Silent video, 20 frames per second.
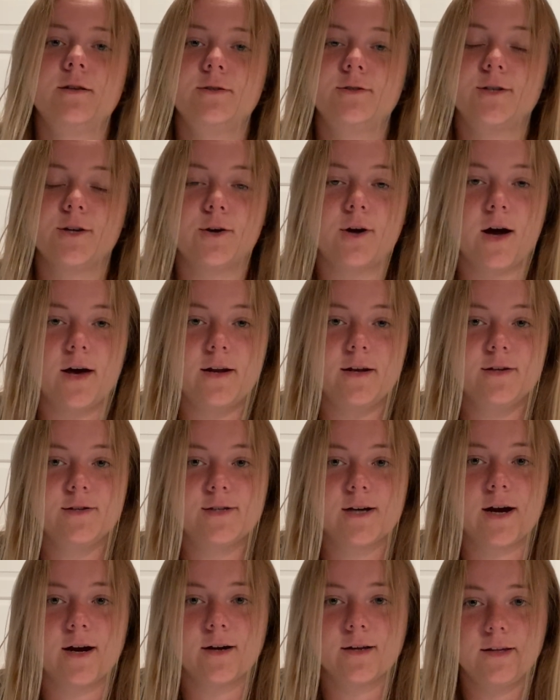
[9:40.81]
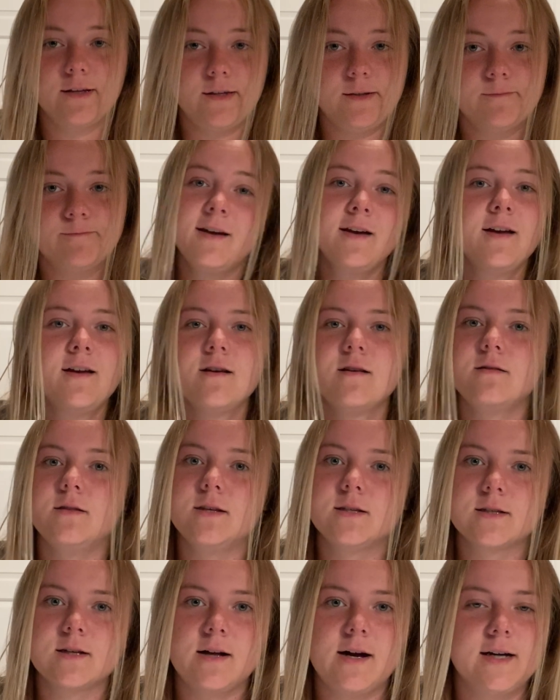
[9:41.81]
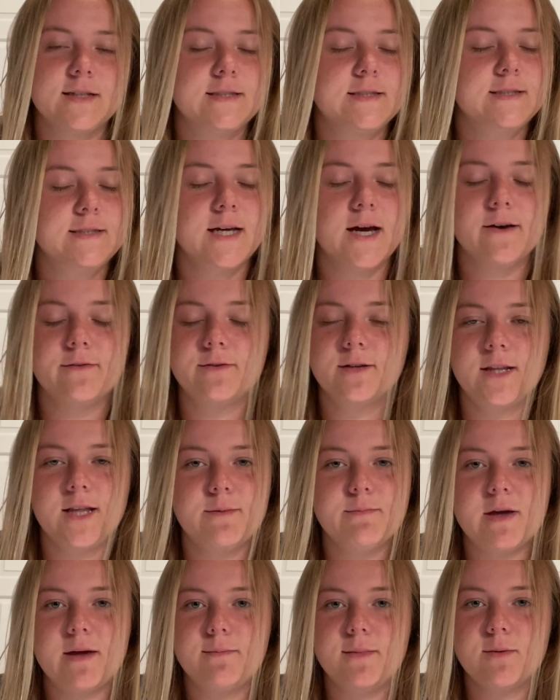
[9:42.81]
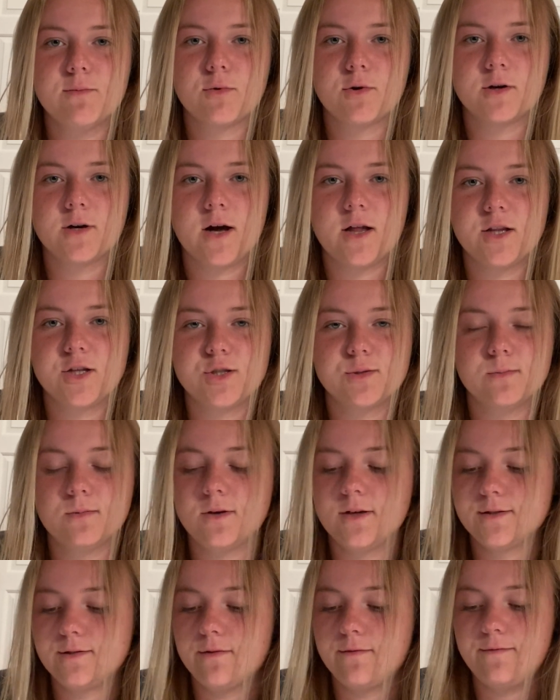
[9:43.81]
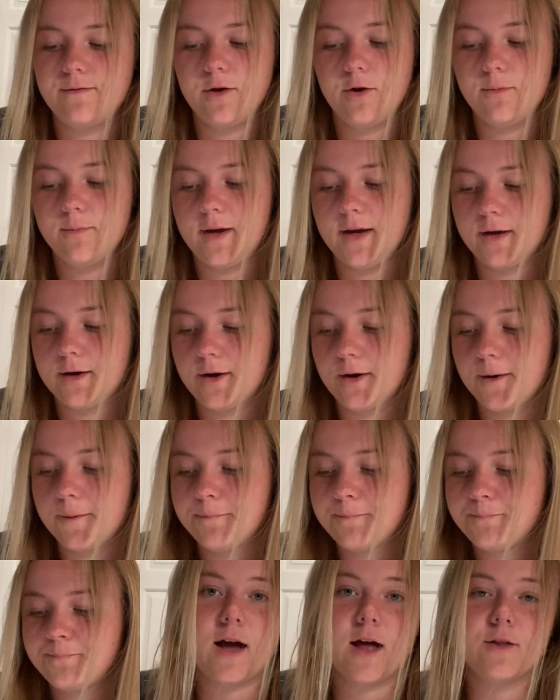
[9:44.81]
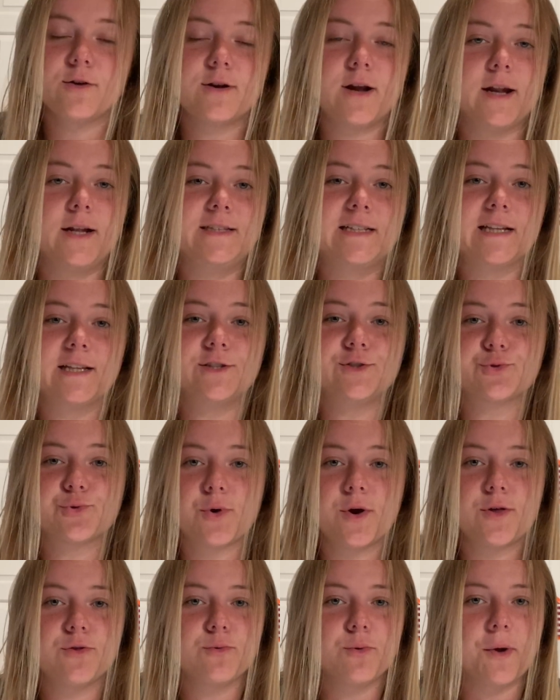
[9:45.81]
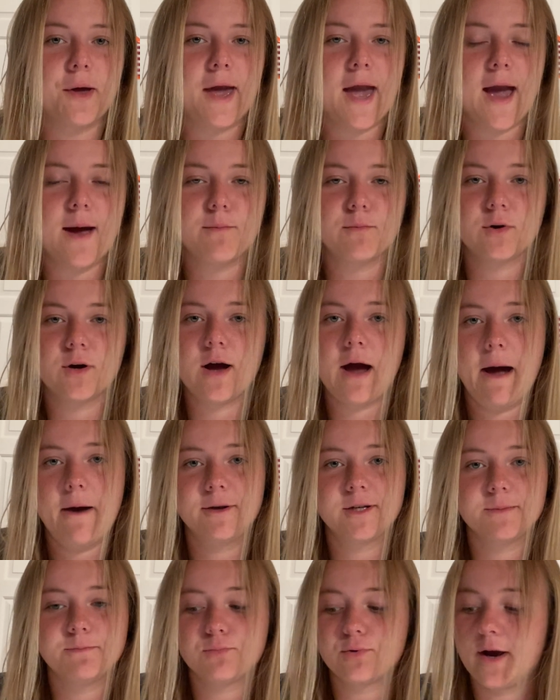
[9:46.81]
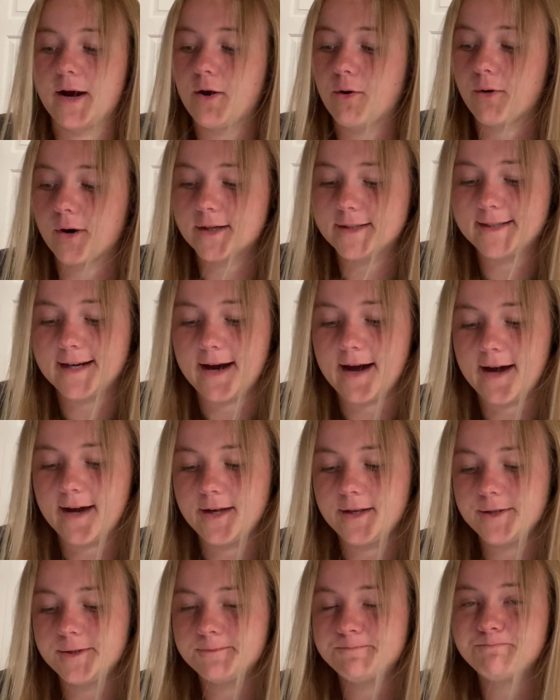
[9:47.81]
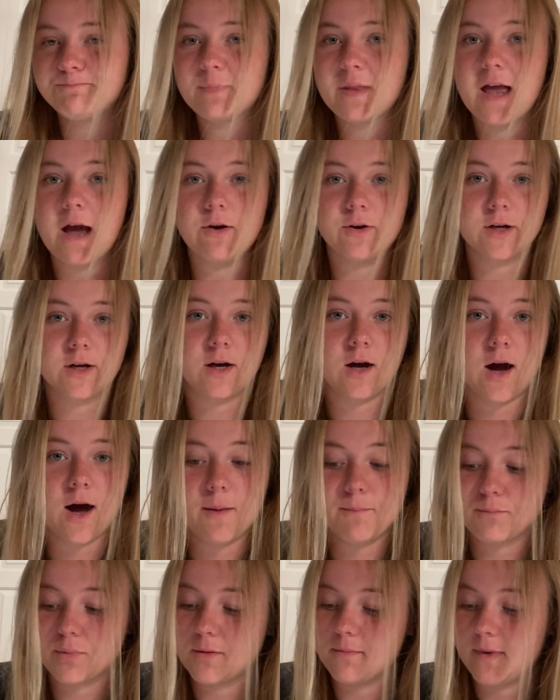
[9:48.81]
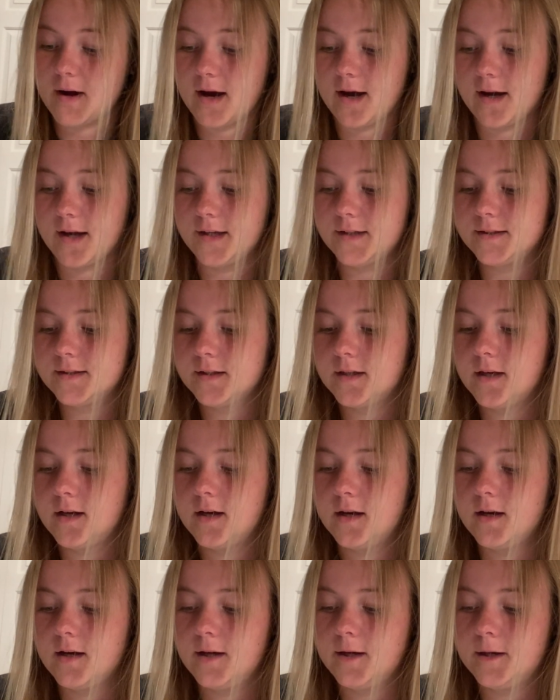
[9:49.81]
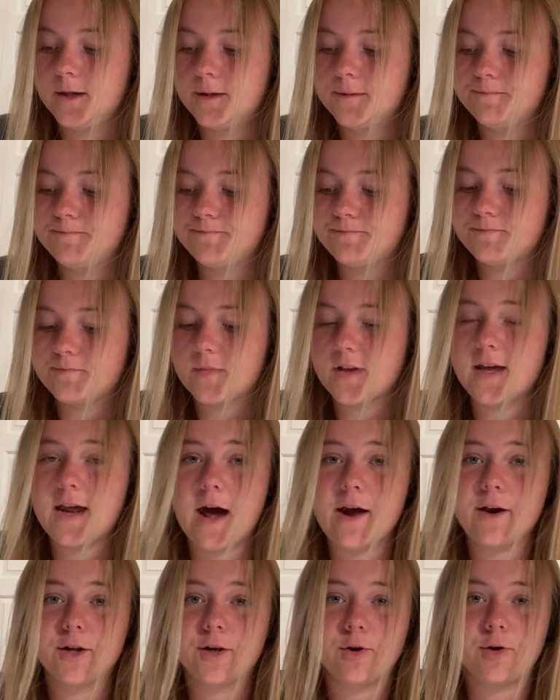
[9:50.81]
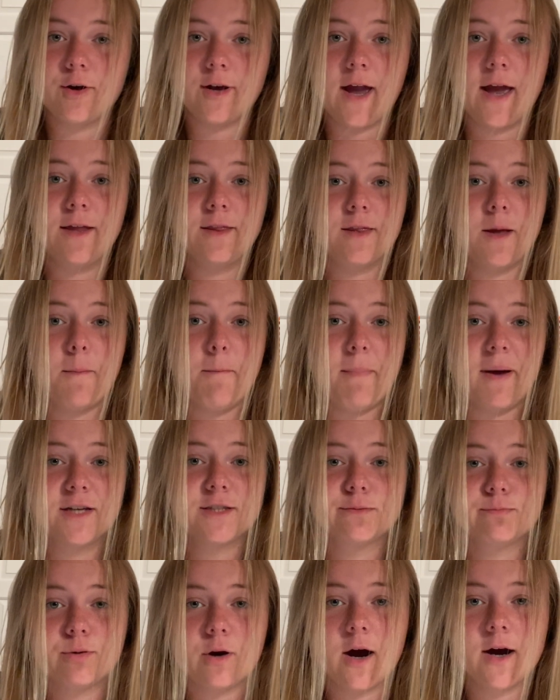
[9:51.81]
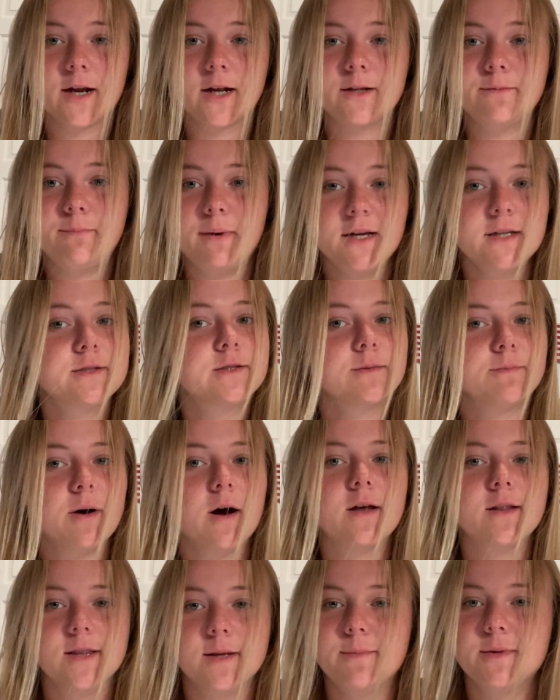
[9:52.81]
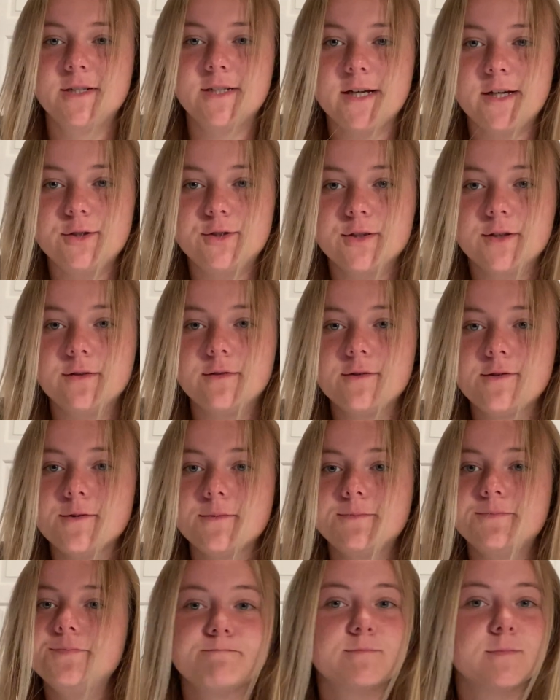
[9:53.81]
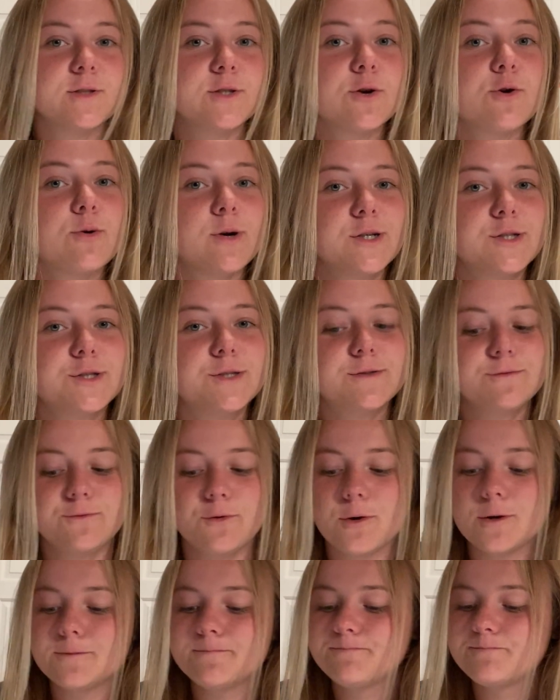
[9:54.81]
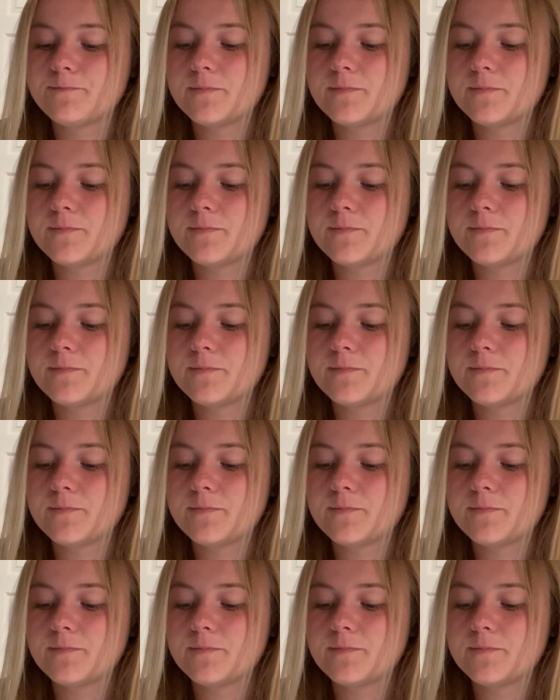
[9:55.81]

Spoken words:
to cut it entirely. This class definitely made me more knowledgeable as a filmmaker. I learned how to tell a story through a camera, how to prioritize, how to compromise, and how to create the best product based upon limitations. So question 4.